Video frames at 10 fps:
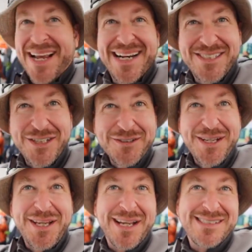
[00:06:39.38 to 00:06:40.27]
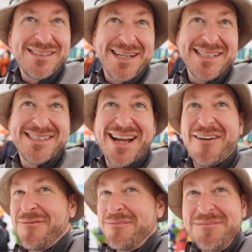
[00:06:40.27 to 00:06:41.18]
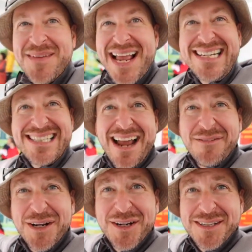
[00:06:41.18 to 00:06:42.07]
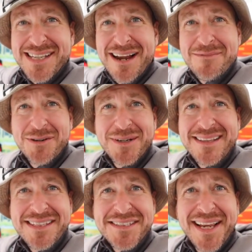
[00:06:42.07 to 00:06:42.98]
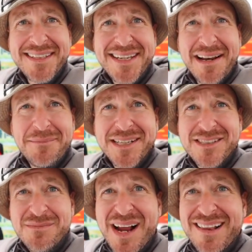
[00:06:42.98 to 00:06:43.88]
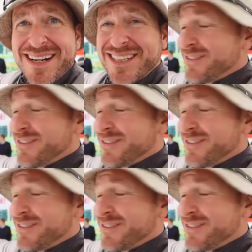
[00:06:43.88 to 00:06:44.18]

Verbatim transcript: And he's using the existing stuff and he's having a good time doing it. This guy's got a big smile on